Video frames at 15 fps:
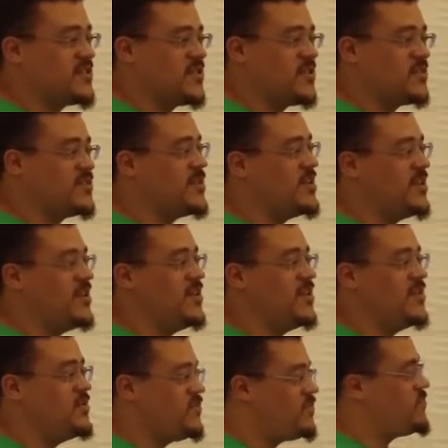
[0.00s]
So
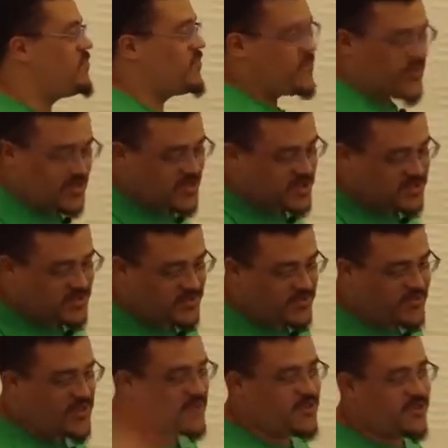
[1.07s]
for the rest of
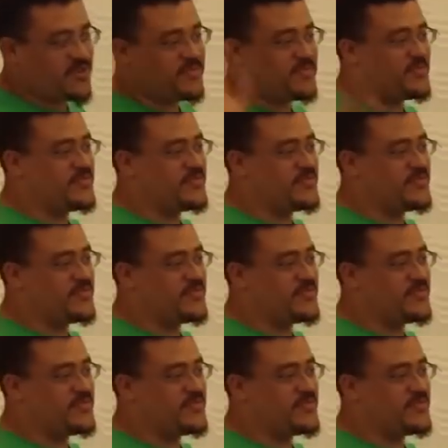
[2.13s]
forever,